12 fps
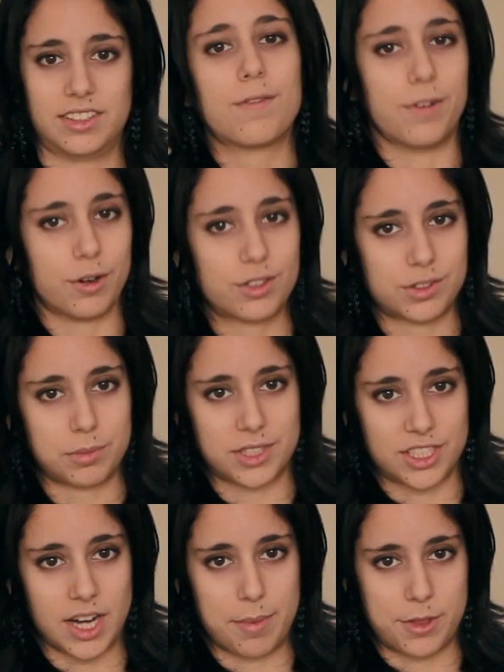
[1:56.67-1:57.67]
Folks from the
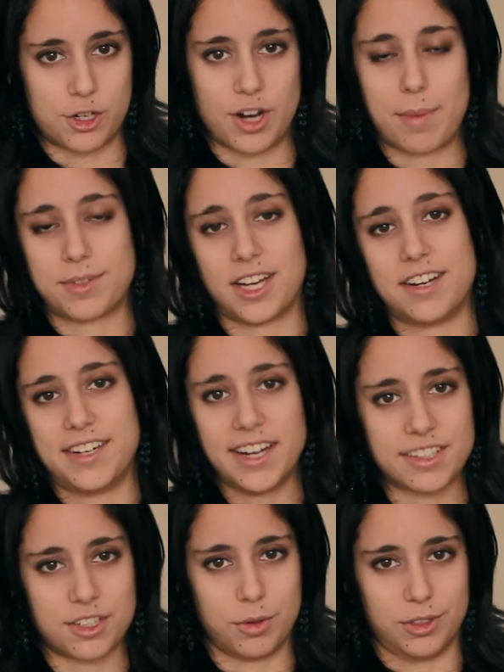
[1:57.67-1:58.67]

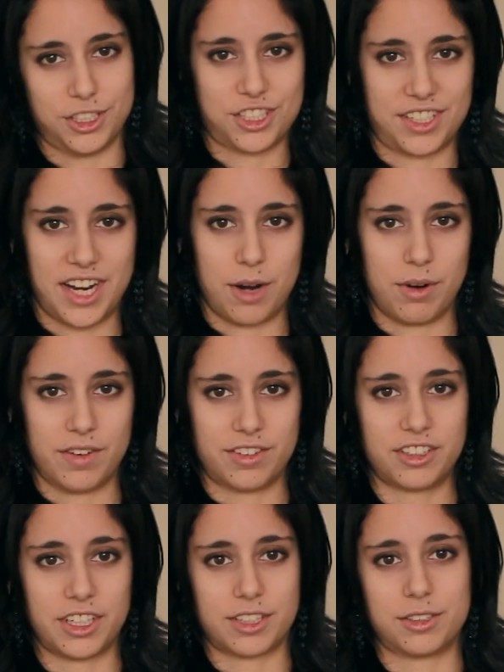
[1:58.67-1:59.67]
StopTheTrap.net coalition,
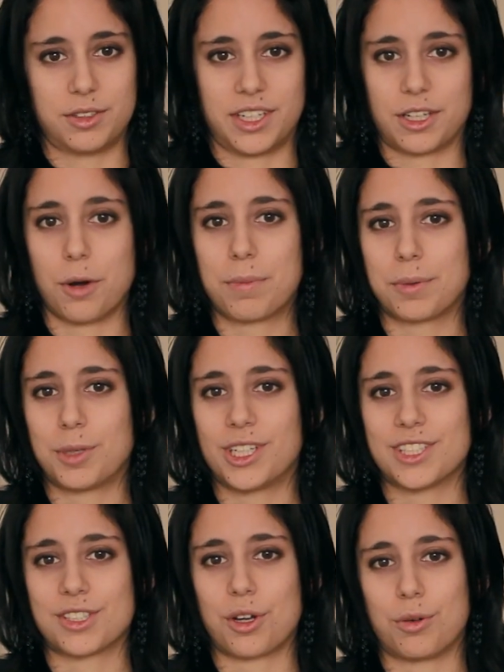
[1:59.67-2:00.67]
however, including Open
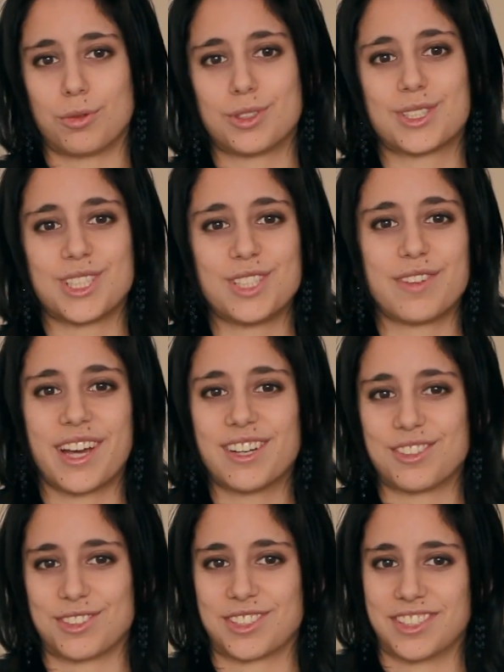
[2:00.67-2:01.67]
Media's own Steve
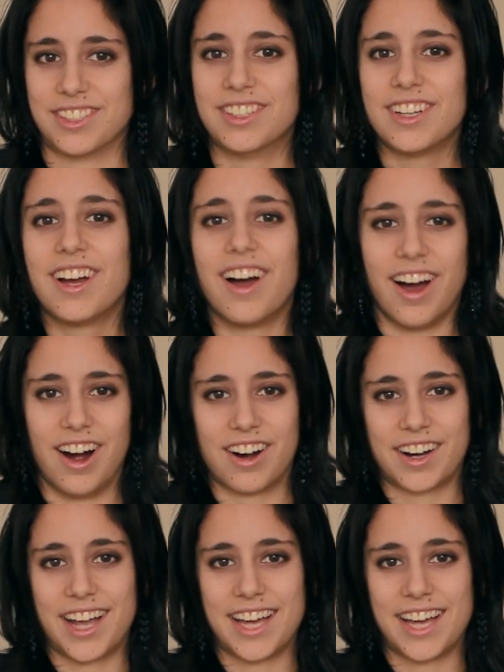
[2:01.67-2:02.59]
Anderson, are